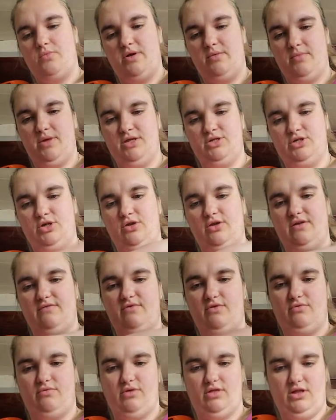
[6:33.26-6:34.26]
Want to make sure you
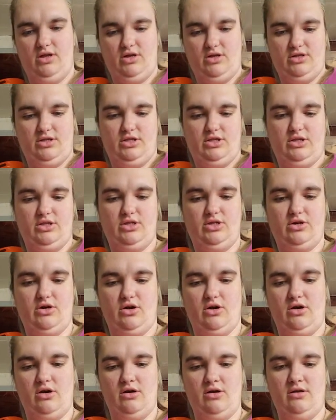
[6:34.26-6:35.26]
give it a really good
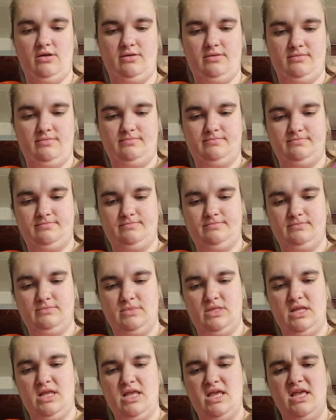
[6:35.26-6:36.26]
stir.
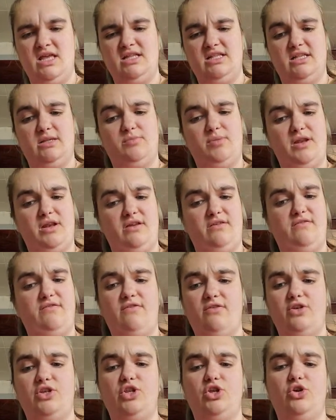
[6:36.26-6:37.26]
Spin
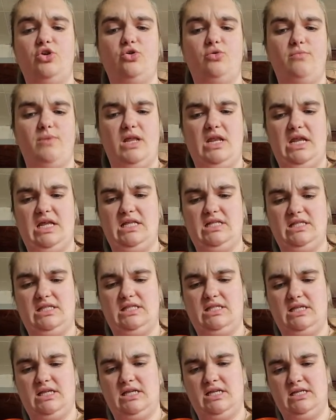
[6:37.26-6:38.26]
in for 2
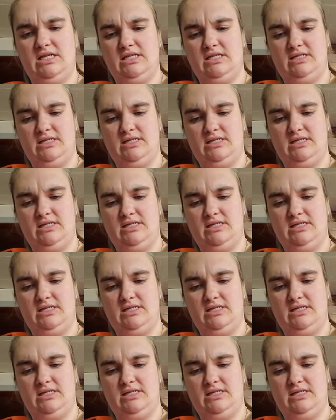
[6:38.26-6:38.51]
minutes.